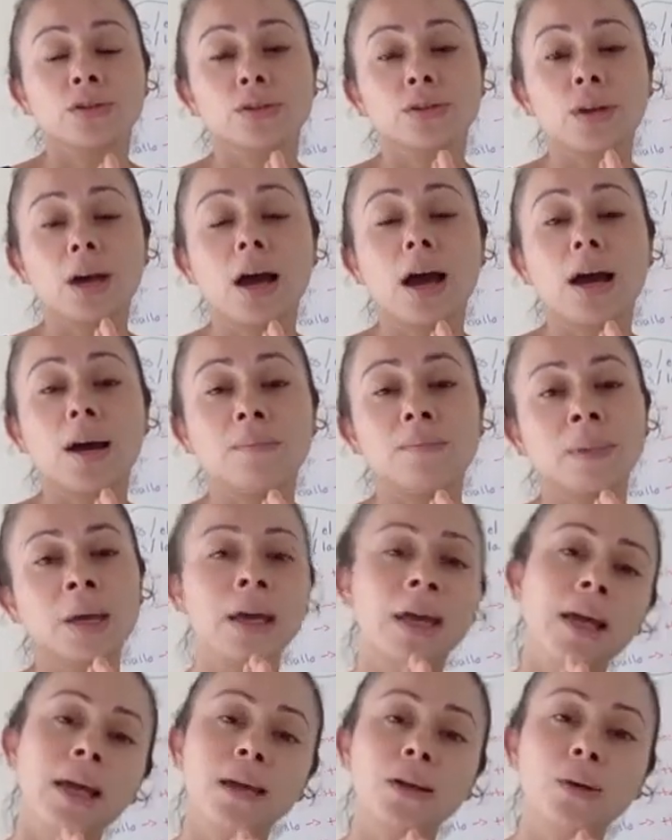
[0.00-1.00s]

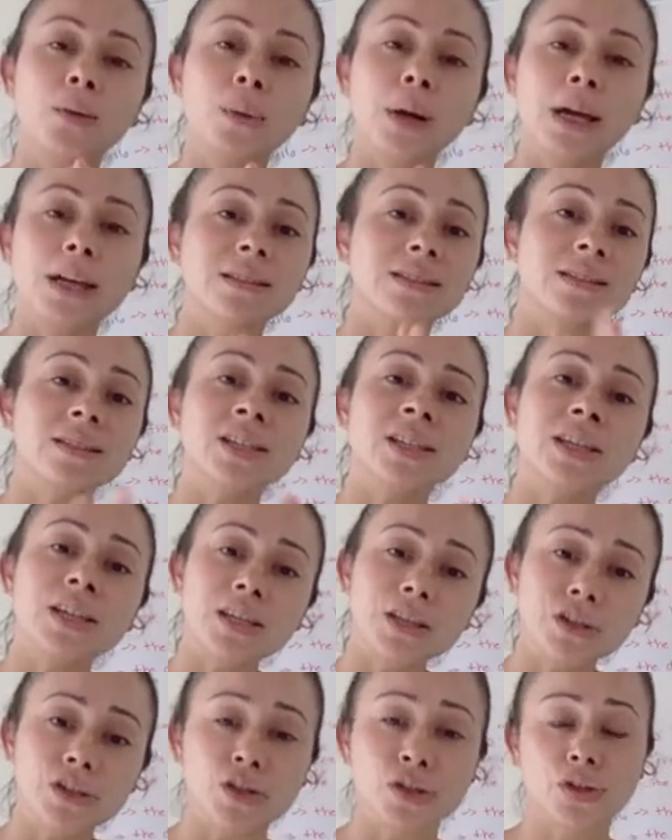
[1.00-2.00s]
in a way,
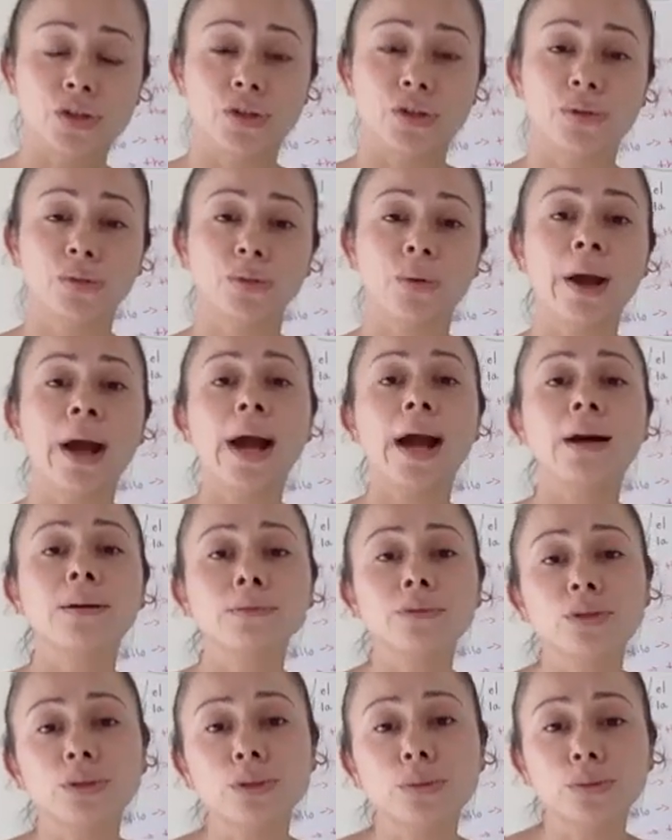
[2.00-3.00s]
teach you how
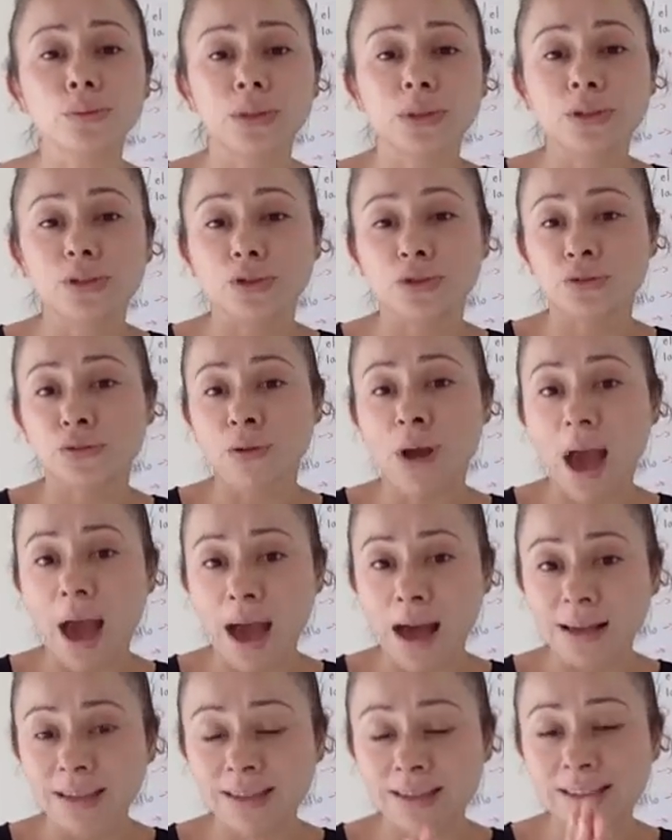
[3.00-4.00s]
to
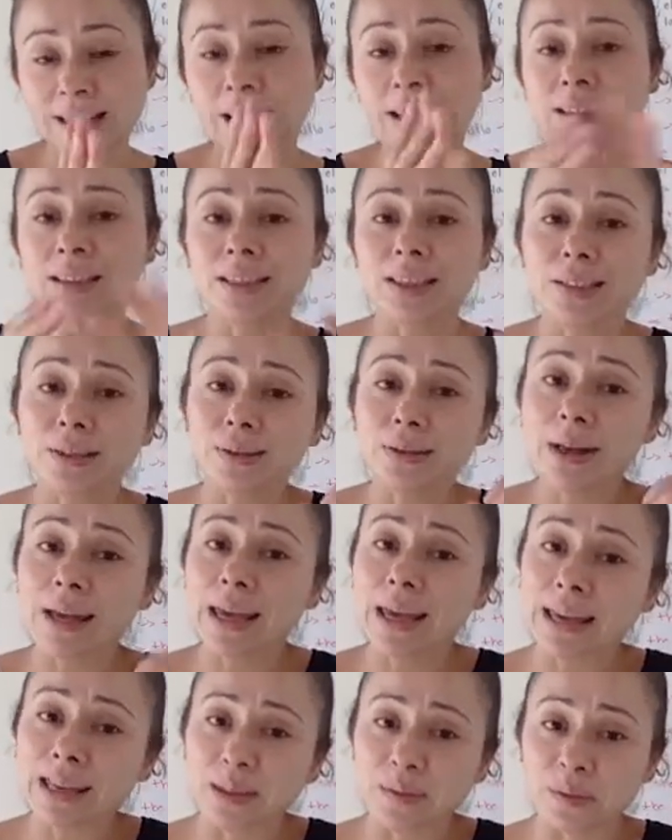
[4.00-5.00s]
address a little
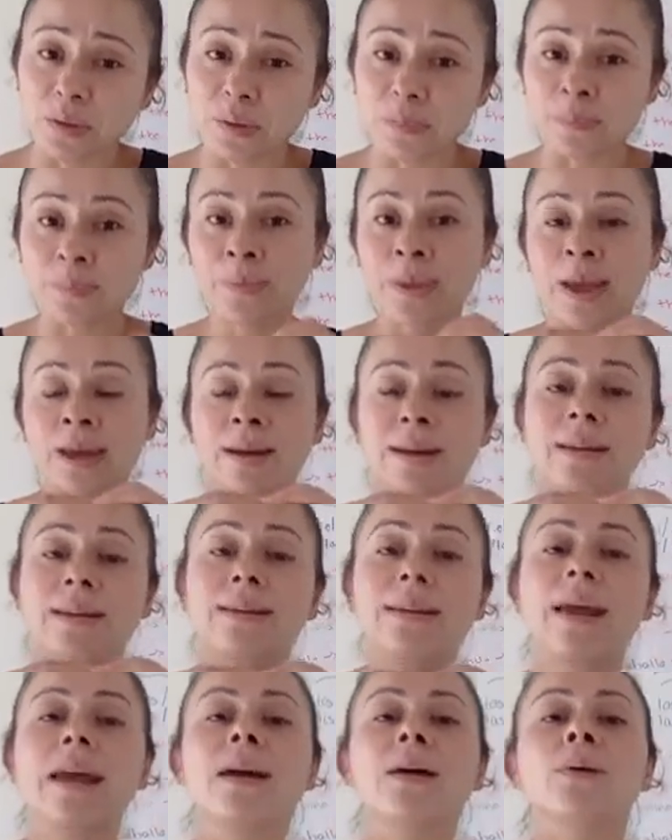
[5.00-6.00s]
animal.
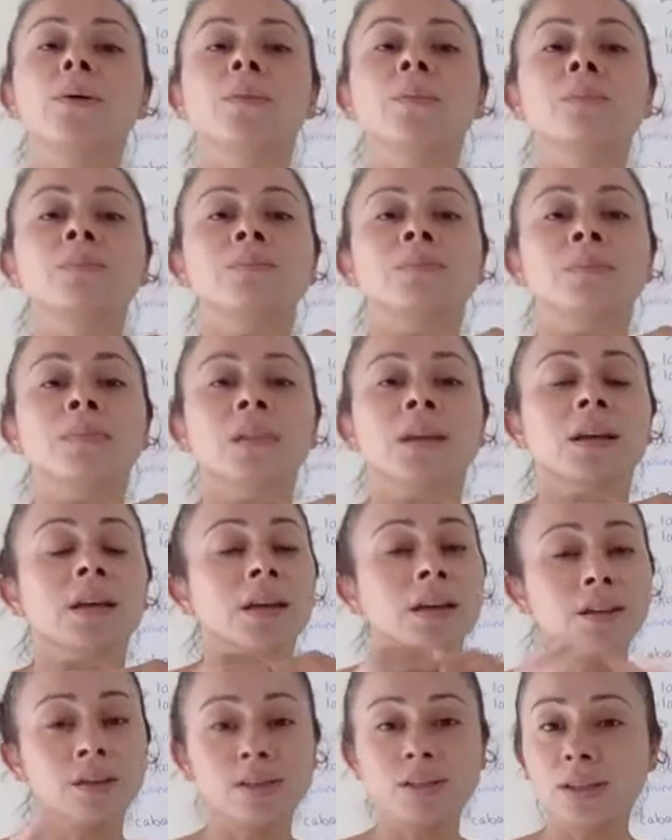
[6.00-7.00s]
Now,
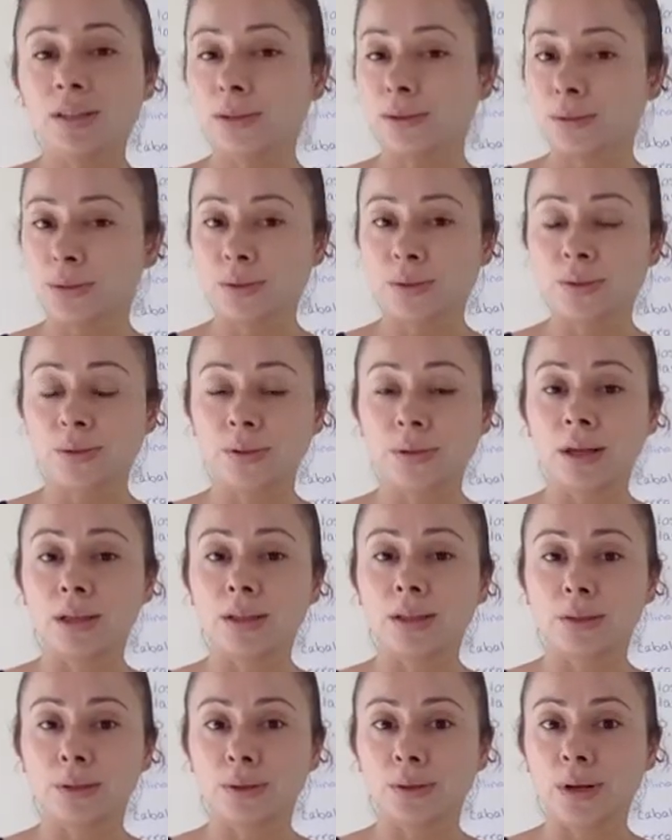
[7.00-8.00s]
here's a
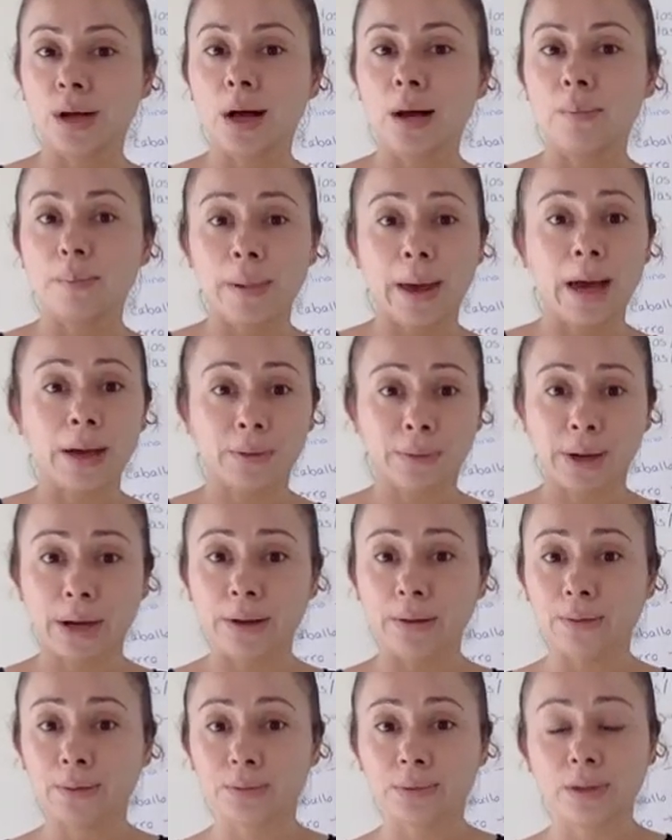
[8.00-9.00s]
little
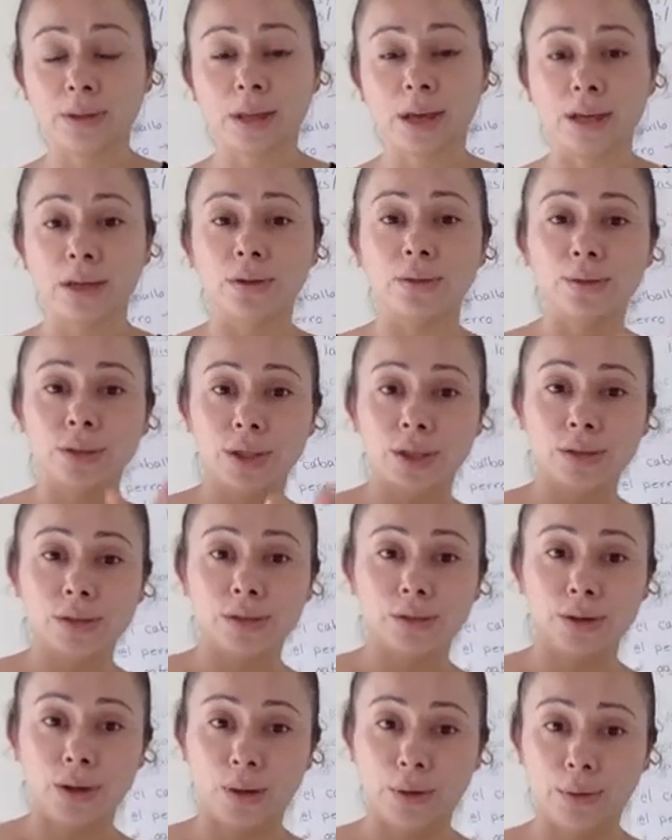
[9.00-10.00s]
background that you need to
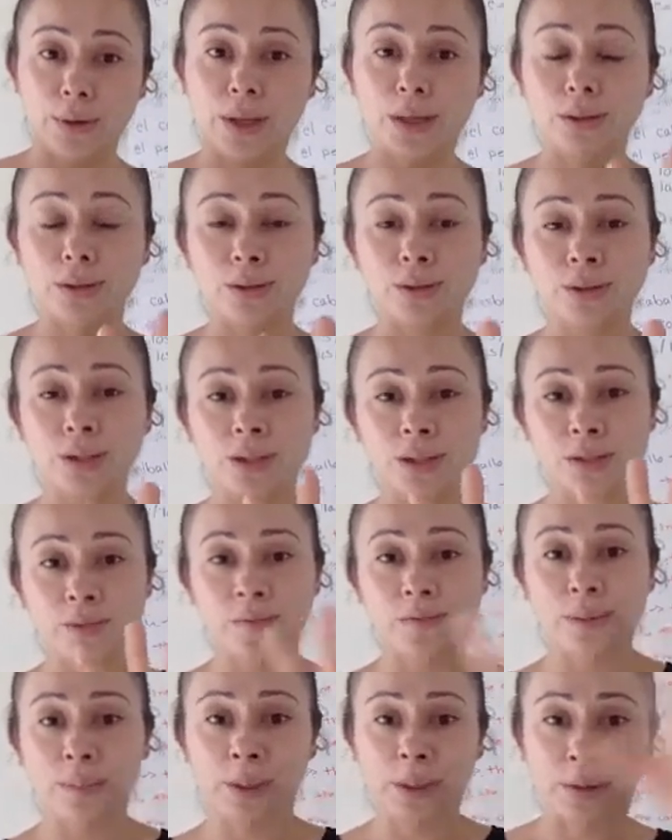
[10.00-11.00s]
know and you need to
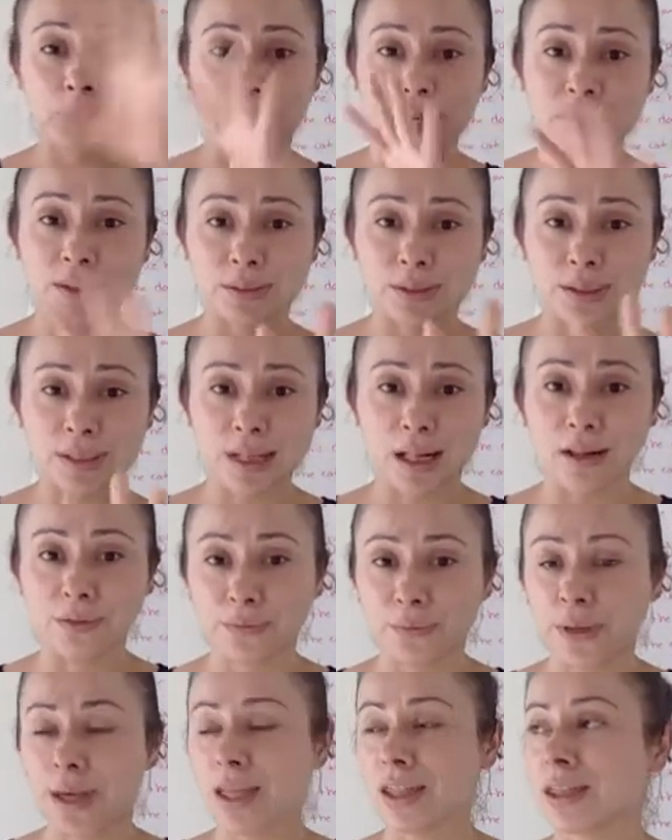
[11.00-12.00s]
familiarize yourself
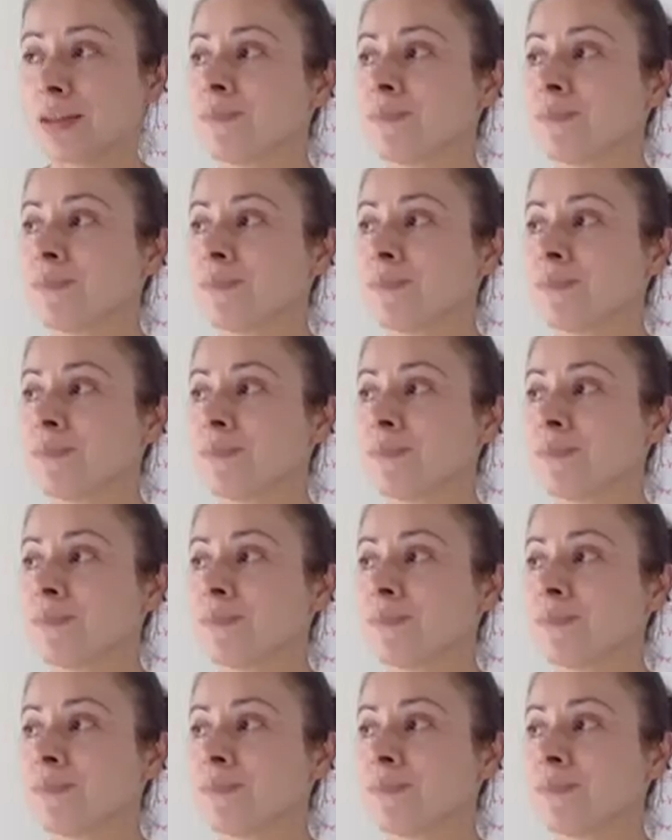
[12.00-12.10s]
with.